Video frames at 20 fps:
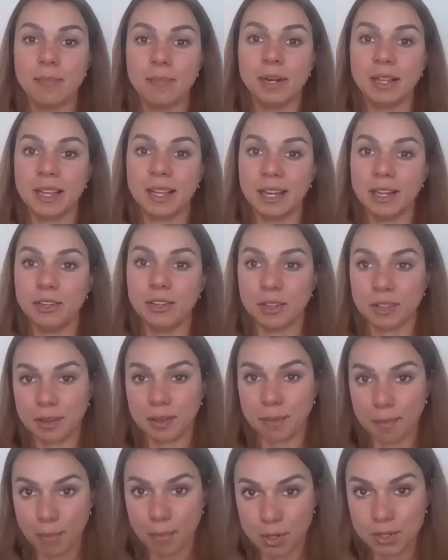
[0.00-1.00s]
but again, you're at
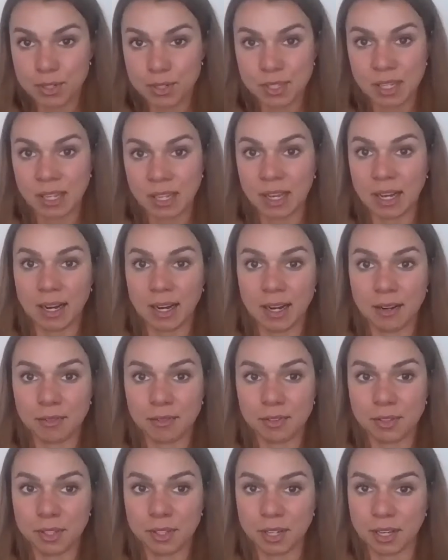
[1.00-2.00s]
the mercy
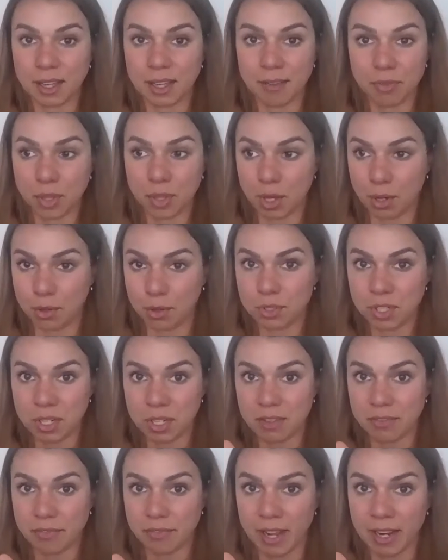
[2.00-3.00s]
of, look, if the coach
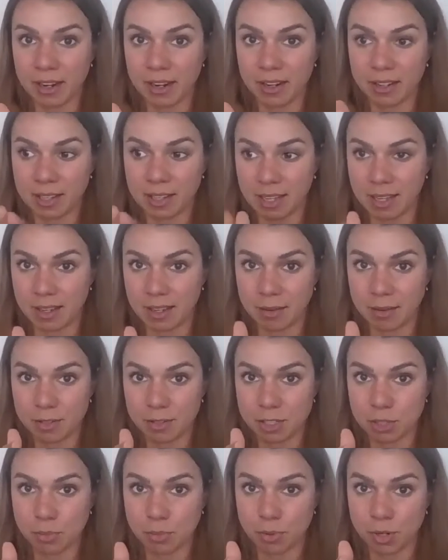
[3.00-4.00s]
gets fired that
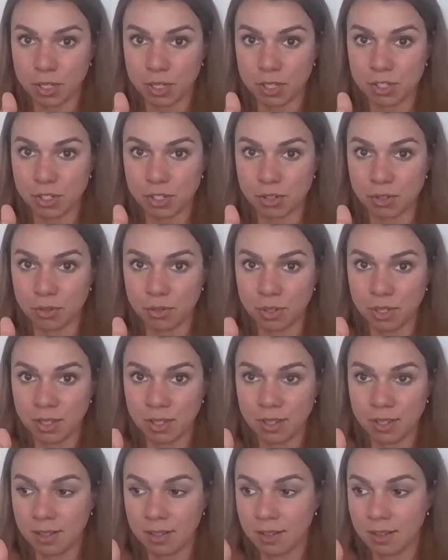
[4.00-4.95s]
supported you,